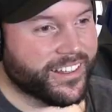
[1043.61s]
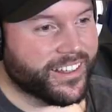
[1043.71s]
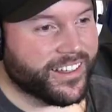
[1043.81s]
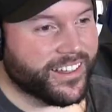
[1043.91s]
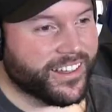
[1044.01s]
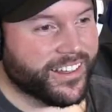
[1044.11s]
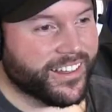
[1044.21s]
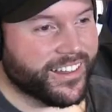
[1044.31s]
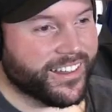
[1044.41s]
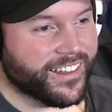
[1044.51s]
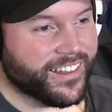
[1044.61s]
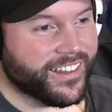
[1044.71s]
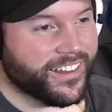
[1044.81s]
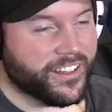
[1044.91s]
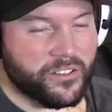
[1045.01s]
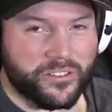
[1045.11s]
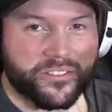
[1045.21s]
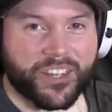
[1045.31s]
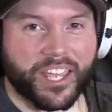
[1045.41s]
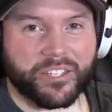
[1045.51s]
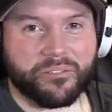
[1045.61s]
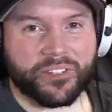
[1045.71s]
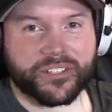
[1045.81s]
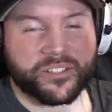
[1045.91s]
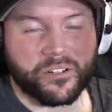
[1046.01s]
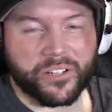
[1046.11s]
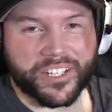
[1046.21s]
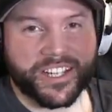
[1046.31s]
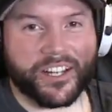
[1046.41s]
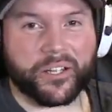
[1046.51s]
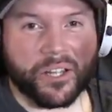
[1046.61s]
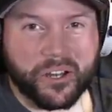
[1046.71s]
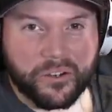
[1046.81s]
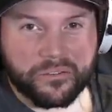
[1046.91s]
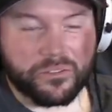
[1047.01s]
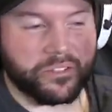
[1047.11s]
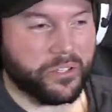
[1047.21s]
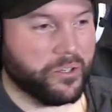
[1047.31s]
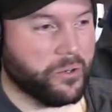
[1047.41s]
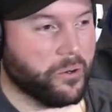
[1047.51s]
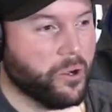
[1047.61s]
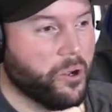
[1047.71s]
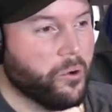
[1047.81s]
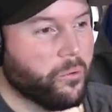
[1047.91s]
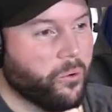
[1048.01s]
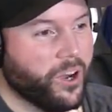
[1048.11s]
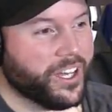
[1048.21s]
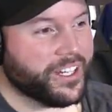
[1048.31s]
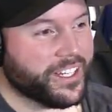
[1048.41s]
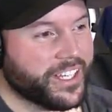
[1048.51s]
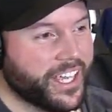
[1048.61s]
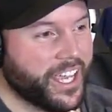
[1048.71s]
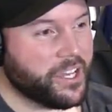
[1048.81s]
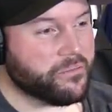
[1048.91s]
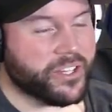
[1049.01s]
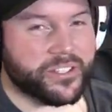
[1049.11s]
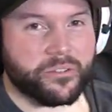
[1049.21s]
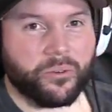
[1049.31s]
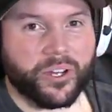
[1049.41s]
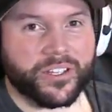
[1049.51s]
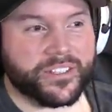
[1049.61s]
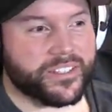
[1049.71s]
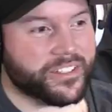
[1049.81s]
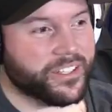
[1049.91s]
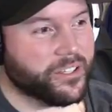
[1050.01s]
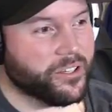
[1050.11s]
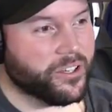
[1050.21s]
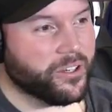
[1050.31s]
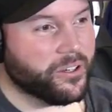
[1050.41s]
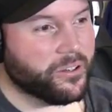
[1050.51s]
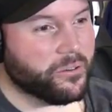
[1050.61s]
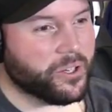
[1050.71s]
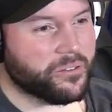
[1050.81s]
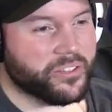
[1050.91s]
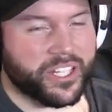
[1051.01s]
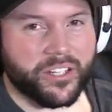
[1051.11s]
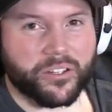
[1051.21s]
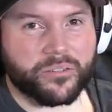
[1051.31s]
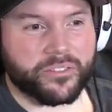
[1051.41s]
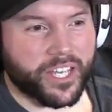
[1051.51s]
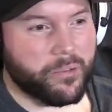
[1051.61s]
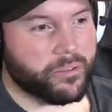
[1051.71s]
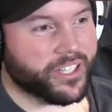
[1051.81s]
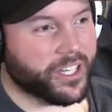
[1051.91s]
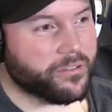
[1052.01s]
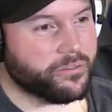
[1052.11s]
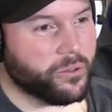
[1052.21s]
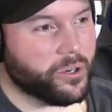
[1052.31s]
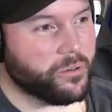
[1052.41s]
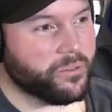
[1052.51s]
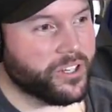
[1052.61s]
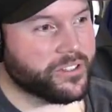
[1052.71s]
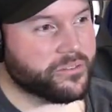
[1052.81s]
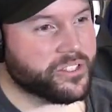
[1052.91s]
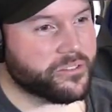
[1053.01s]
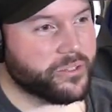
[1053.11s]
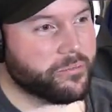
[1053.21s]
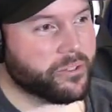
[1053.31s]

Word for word: Bobby Crosby, way to go. Thank you, Vin Scully. I love you. What a game this was. What a video. This was epic. I have four home runs. We sweep